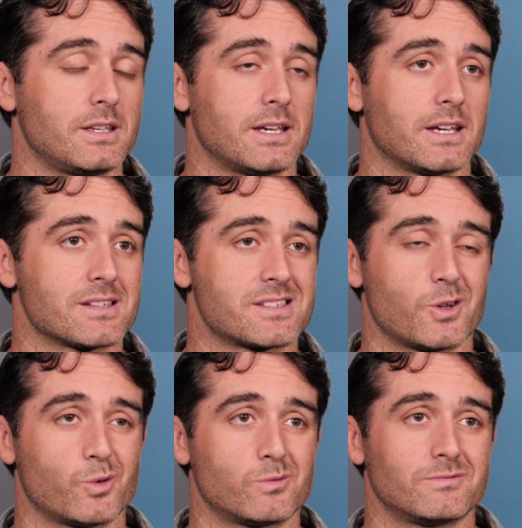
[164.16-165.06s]
Yeah,
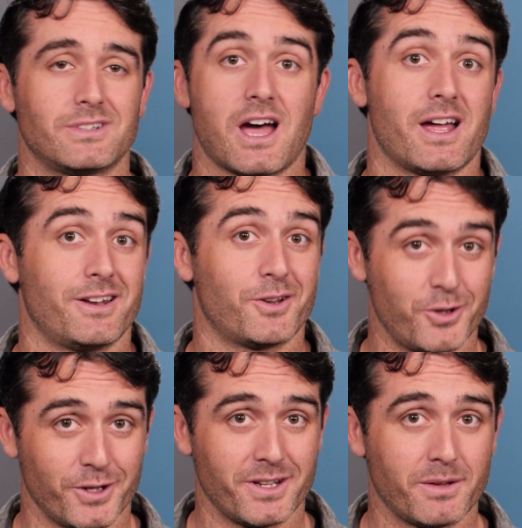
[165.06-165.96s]
so not
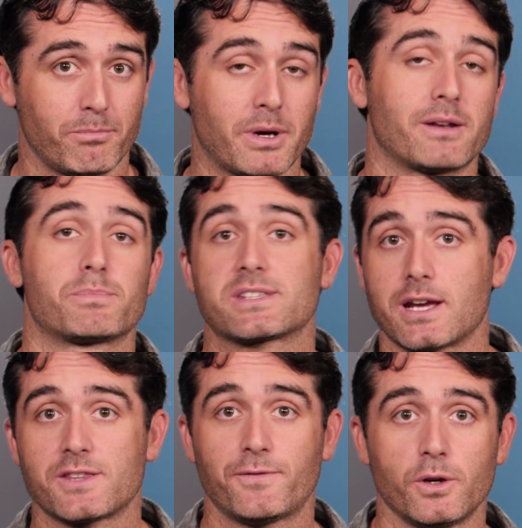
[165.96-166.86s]
good. But
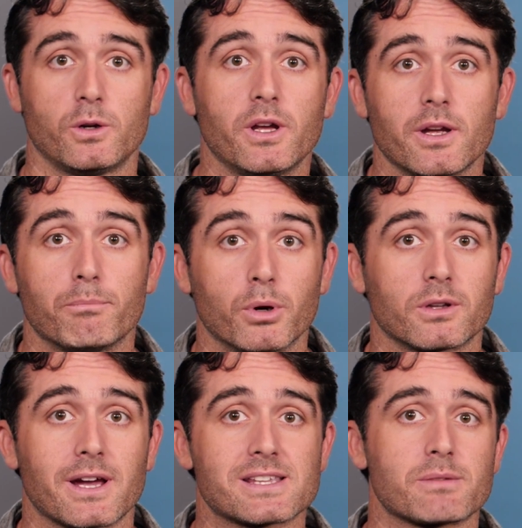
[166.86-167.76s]
besides food,
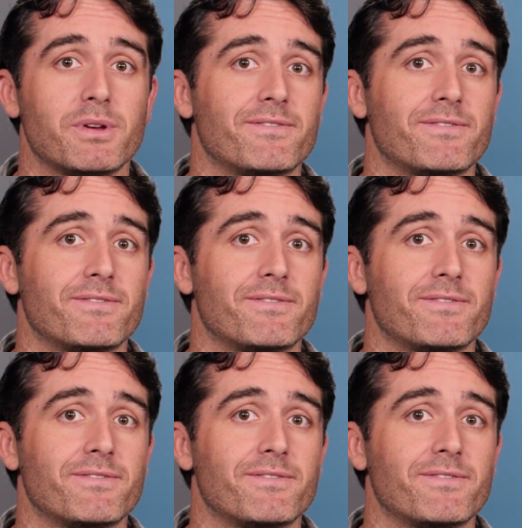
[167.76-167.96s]
book lice can be